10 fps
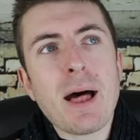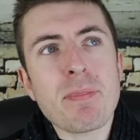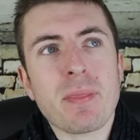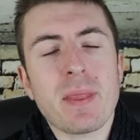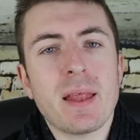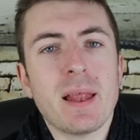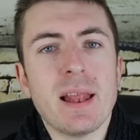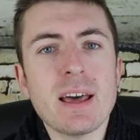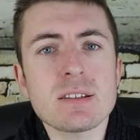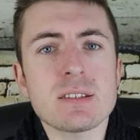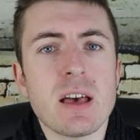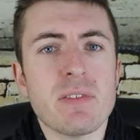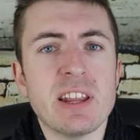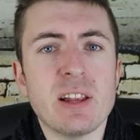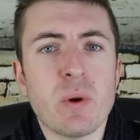Um, let's just
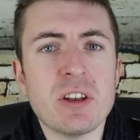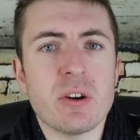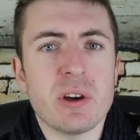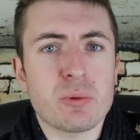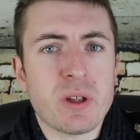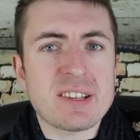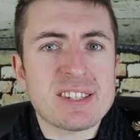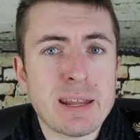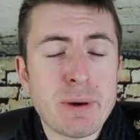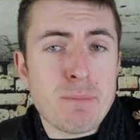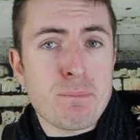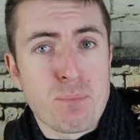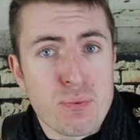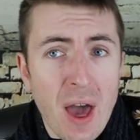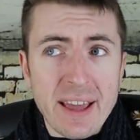have a little window into what I said about
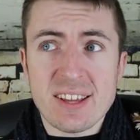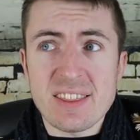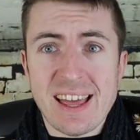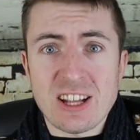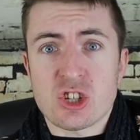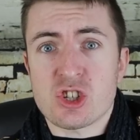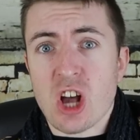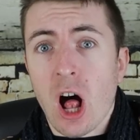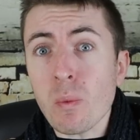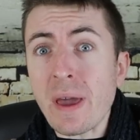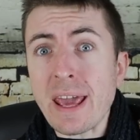Brighton then, shall